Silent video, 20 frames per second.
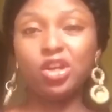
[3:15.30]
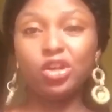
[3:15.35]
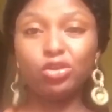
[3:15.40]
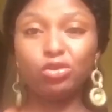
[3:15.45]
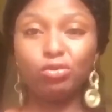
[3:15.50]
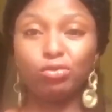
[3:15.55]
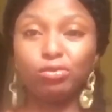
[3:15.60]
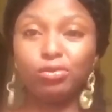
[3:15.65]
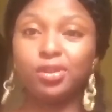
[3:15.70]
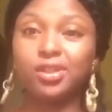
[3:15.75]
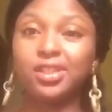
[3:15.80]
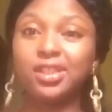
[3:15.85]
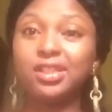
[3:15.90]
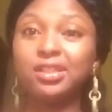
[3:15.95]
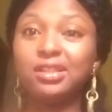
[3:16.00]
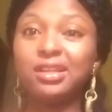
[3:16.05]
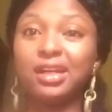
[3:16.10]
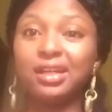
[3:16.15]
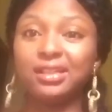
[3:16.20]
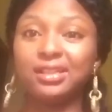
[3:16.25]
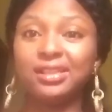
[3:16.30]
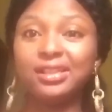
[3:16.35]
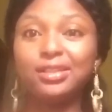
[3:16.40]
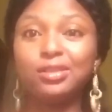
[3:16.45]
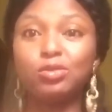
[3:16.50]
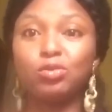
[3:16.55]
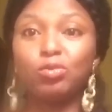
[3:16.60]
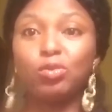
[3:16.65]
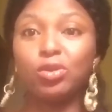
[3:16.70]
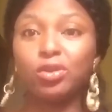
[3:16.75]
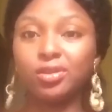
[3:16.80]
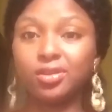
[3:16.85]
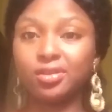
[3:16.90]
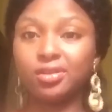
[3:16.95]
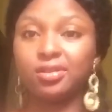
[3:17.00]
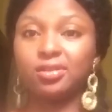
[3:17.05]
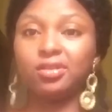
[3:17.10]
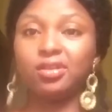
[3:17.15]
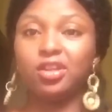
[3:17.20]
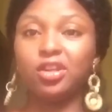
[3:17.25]
you will see that it
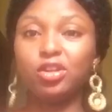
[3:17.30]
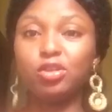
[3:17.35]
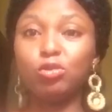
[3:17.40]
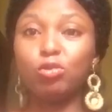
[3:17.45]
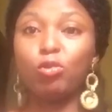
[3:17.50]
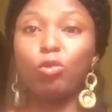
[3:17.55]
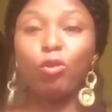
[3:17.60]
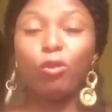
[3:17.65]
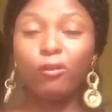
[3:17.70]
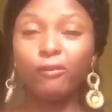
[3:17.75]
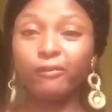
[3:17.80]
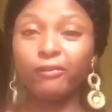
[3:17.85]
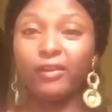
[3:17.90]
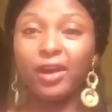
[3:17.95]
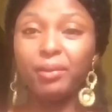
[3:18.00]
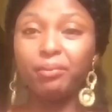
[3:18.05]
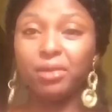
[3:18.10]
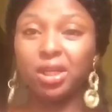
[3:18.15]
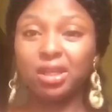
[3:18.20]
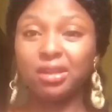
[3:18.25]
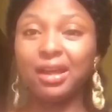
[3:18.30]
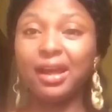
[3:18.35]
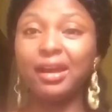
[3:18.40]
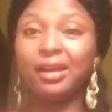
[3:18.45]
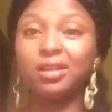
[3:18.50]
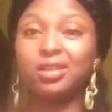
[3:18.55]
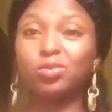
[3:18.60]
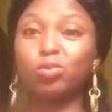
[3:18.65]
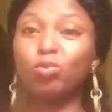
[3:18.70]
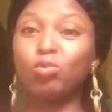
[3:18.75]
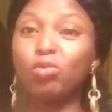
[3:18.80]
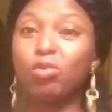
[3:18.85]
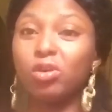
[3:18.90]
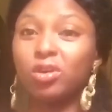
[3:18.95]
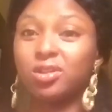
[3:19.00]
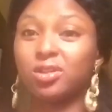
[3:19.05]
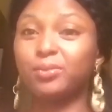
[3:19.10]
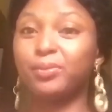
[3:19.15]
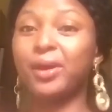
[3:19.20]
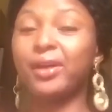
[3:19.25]
works. You confirm it that it
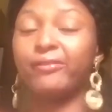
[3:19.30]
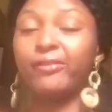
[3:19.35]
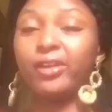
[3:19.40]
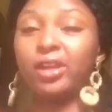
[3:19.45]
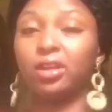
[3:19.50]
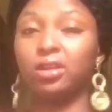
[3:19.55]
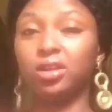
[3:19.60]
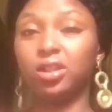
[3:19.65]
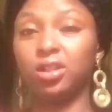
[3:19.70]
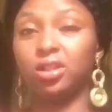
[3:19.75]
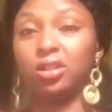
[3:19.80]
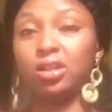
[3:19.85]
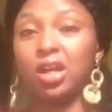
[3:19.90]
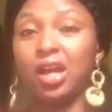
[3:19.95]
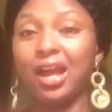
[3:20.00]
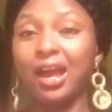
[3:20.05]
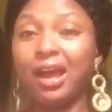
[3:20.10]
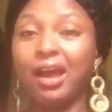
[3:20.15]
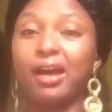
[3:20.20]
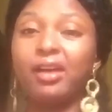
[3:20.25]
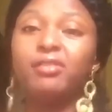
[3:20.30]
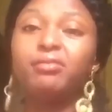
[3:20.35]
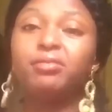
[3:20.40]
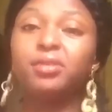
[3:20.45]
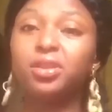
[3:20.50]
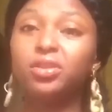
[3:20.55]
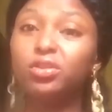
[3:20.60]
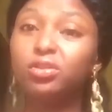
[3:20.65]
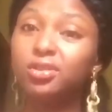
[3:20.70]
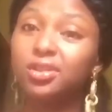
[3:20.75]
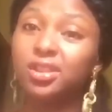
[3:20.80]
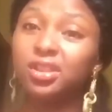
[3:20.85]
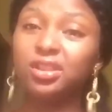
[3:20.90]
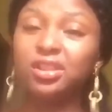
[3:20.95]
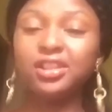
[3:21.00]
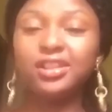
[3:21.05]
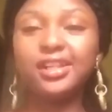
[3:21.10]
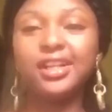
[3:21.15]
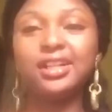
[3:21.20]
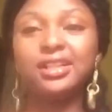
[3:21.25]
works perfectly. I've been using
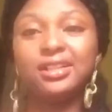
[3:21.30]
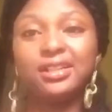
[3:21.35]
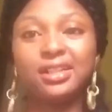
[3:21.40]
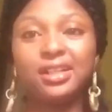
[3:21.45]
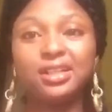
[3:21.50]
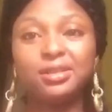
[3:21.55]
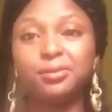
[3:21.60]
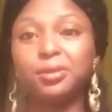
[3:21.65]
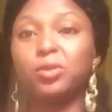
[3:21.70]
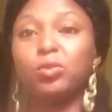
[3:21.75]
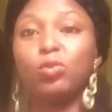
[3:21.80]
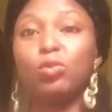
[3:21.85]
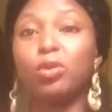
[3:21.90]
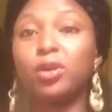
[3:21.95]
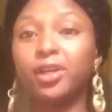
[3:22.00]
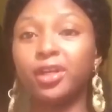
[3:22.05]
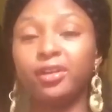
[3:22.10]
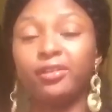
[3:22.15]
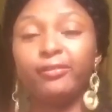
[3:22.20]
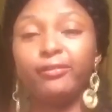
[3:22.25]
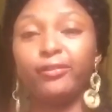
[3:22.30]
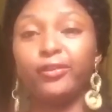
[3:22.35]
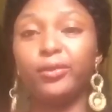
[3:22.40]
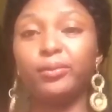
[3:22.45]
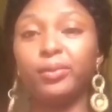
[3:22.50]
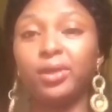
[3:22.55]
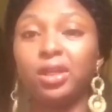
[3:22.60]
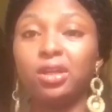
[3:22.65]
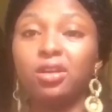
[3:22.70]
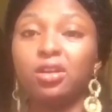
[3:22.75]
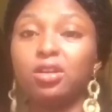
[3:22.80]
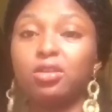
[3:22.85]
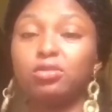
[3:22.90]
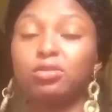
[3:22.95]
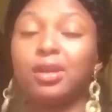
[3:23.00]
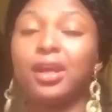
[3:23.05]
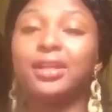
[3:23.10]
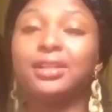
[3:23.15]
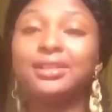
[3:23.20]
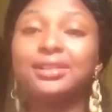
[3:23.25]
it and it has been working for me. So
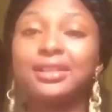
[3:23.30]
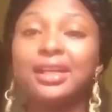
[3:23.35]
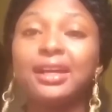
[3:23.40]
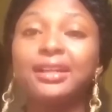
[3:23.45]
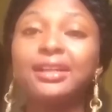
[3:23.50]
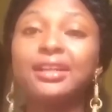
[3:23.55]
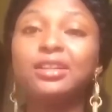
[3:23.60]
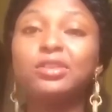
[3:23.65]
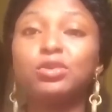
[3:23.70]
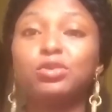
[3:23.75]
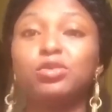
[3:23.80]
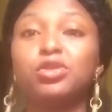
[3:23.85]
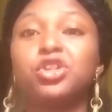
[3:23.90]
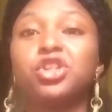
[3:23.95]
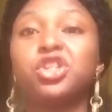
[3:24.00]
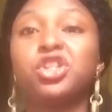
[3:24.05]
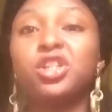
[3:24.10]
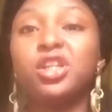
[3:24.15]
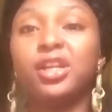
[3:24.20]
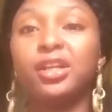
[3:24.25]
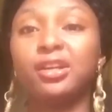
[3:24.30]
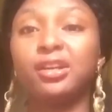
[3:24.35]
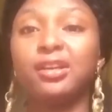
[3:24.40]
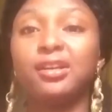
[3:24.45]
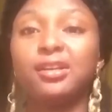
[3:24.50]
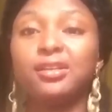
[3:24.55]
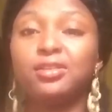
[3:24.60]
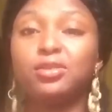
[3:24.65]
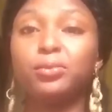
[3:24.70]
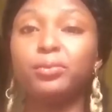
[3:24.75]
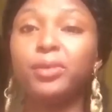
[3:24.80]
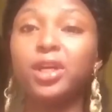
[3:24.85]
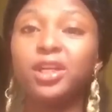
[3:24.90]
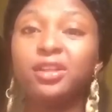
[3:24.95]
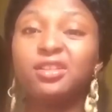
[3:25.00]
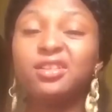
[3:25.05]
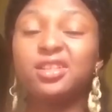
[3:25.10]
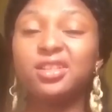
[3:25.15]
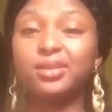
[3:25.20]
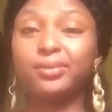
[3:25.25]
I decided to share, to make
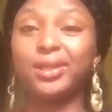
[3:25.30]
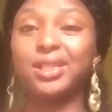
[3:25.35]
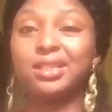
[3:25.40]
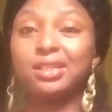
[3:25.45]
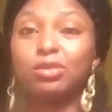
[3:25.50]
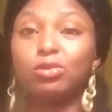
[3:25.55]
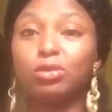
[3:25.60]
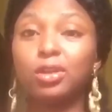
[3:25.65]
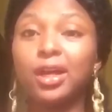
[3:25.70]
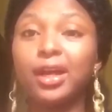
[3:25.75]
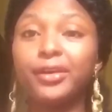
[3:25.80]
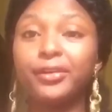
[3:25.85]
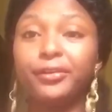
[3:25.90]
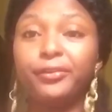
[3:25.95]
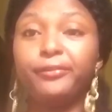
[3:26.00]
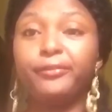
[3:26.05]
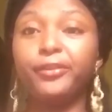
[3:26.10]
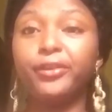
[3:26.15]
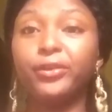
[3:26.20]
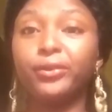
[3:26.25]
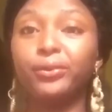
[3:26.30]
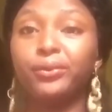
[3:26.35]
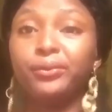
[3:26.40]
this particular review.